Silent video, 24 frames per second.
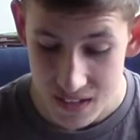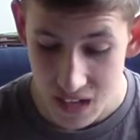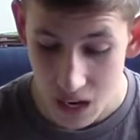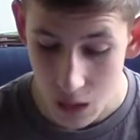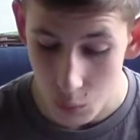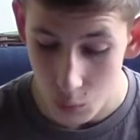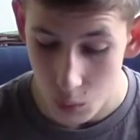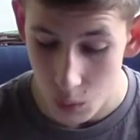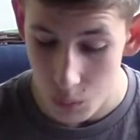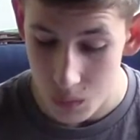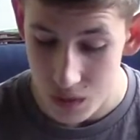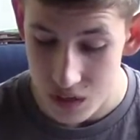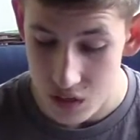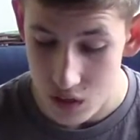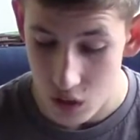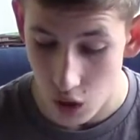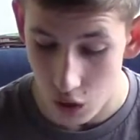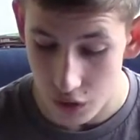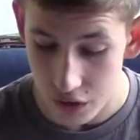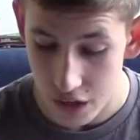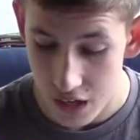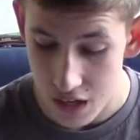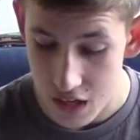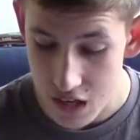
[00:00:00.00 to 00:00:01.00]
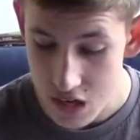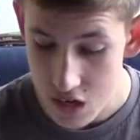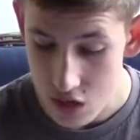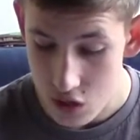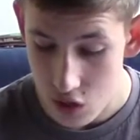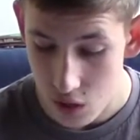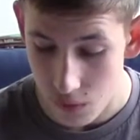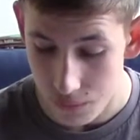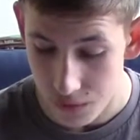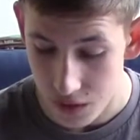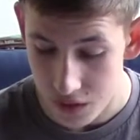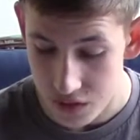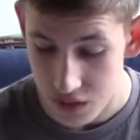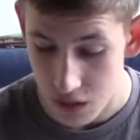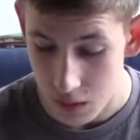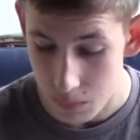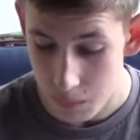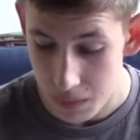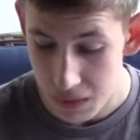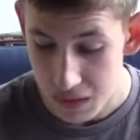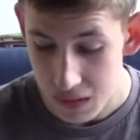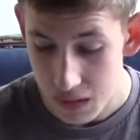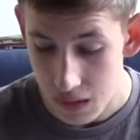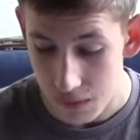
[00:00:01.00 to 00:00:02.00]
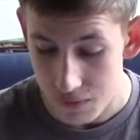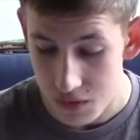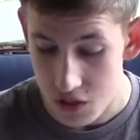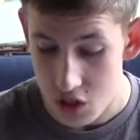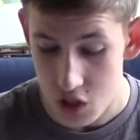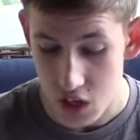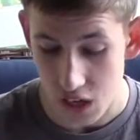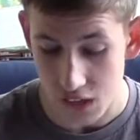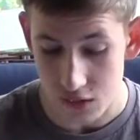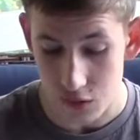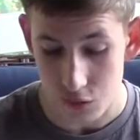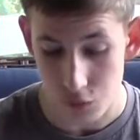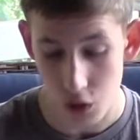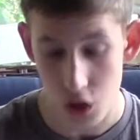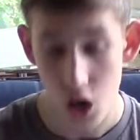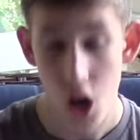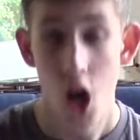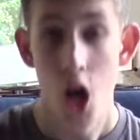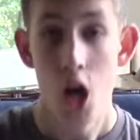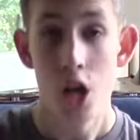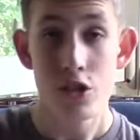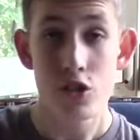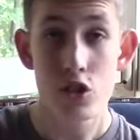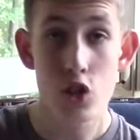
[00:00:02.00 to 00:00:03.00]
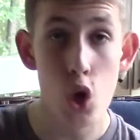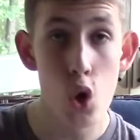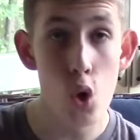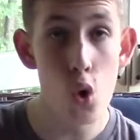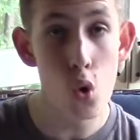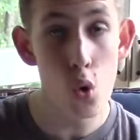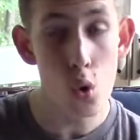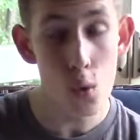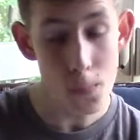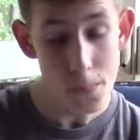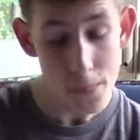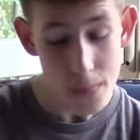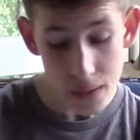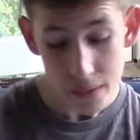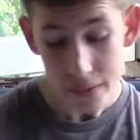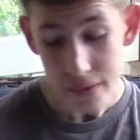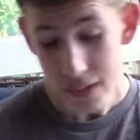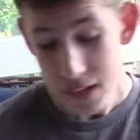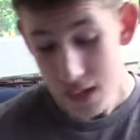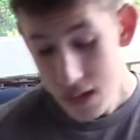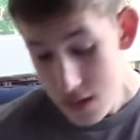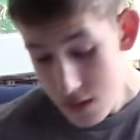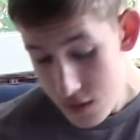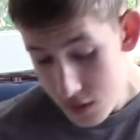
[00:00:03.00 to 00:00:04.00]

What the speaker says: out when we saw that each of us had been given checks for $2 million.